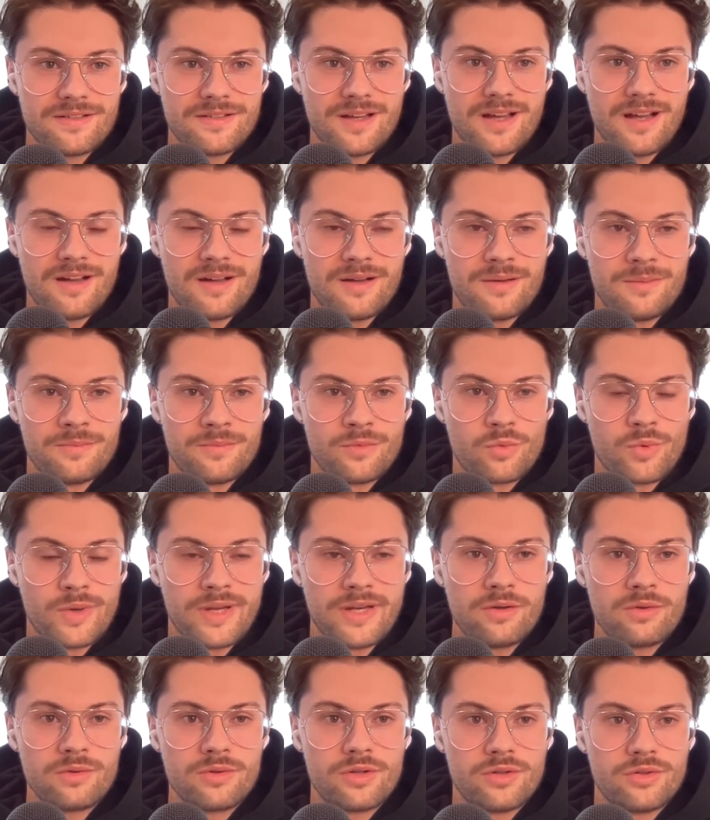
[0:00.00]
we
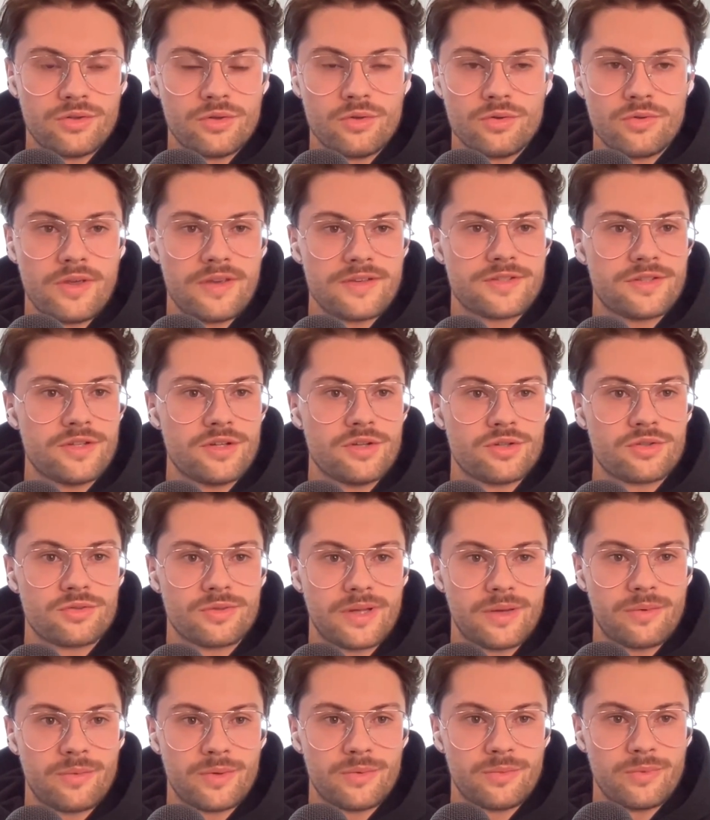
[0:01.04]
don't do this
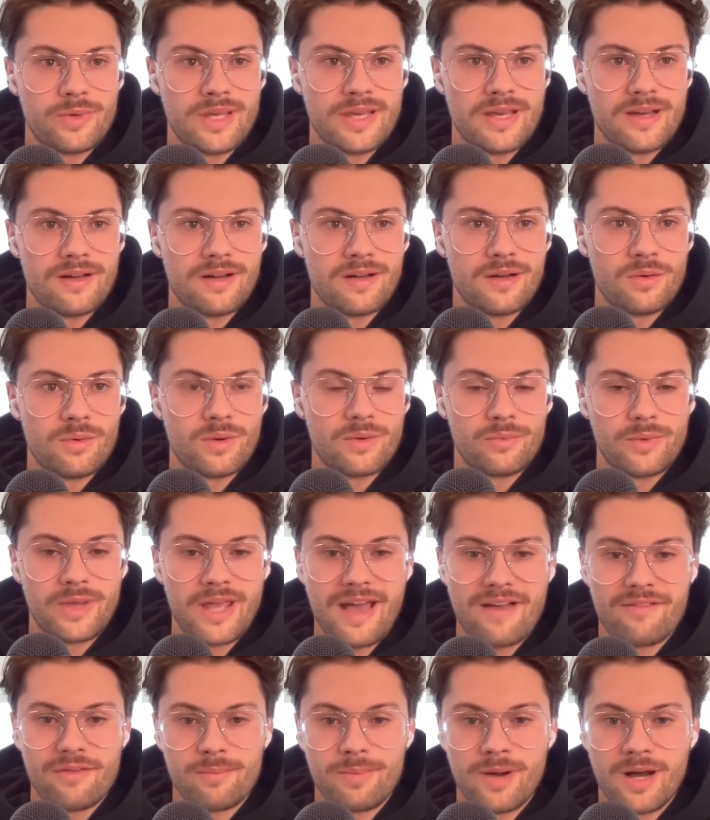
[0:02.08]
usually when we
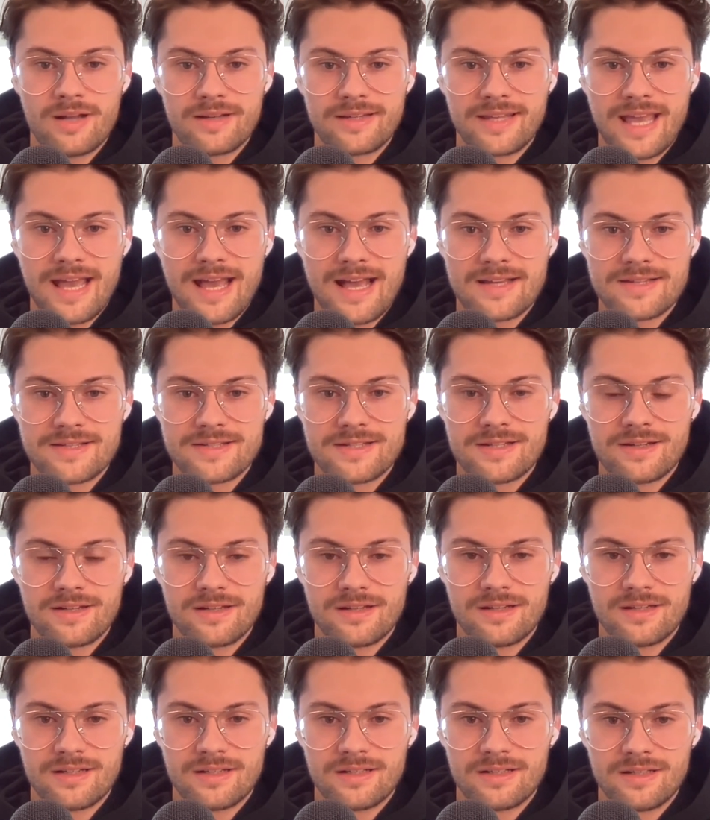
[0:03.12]
have a
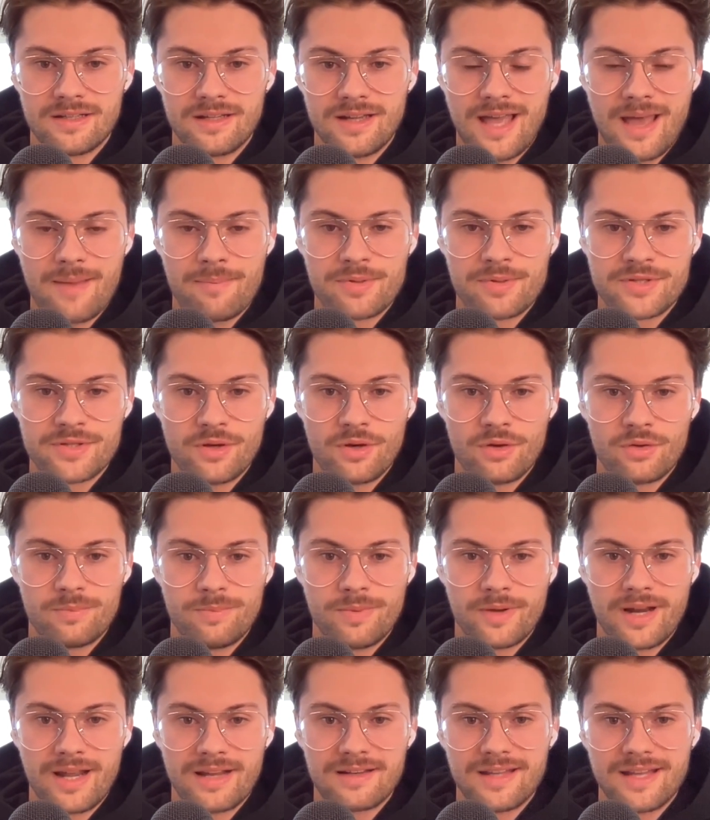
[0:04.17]
podcast episode,
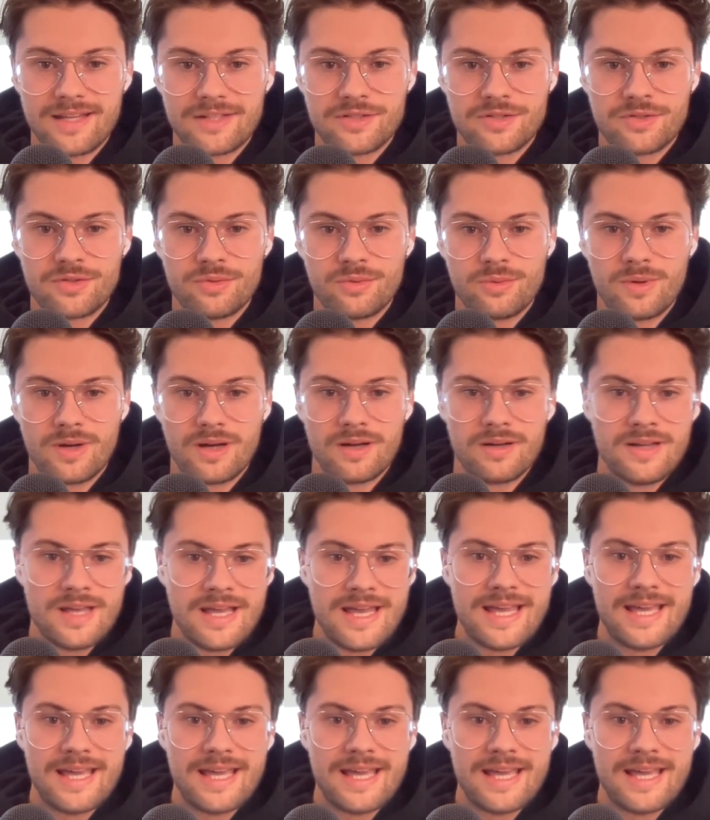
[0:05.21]
but I'd like to